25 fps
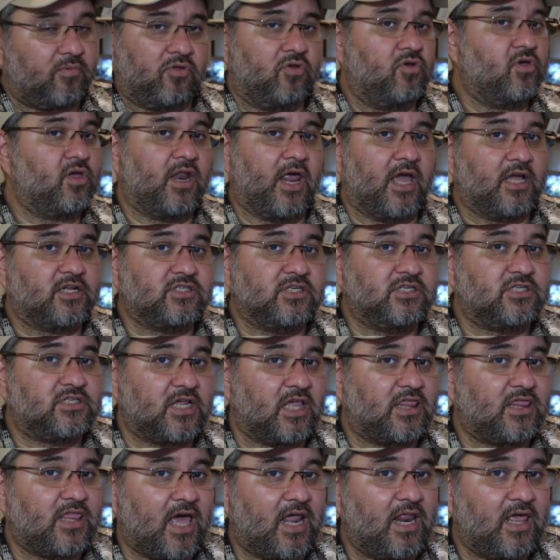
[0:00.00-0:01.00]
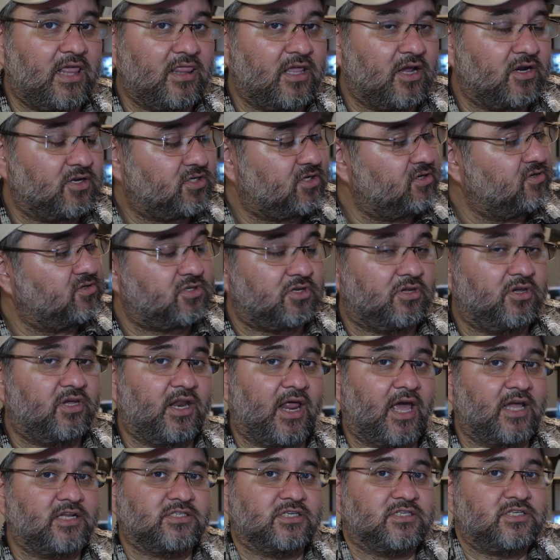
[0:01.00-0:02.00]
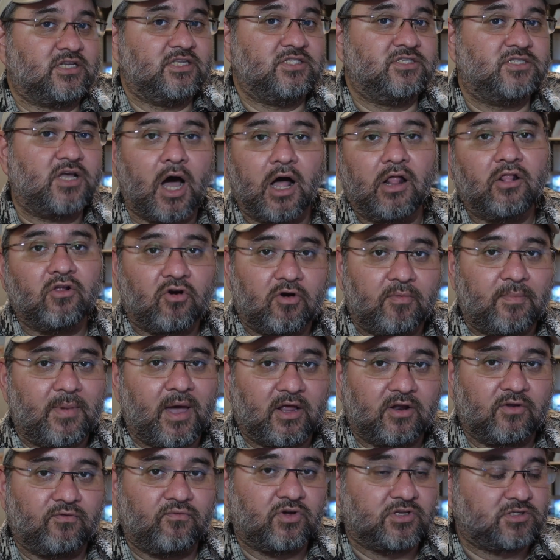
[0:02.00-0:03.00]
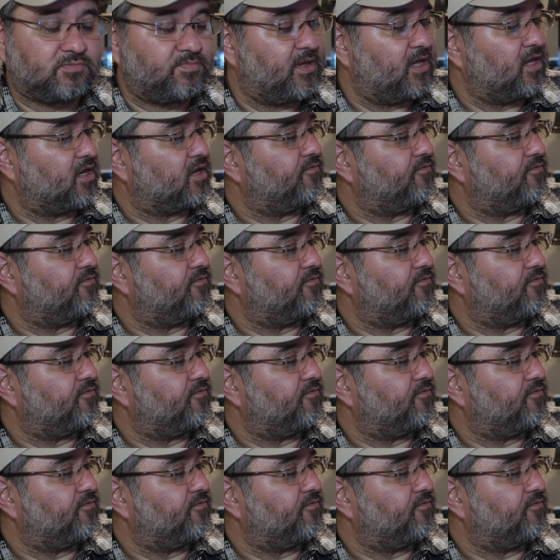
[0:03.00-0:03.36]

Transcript: you can actually set that in there too, so you can actually see dollar amount of what's being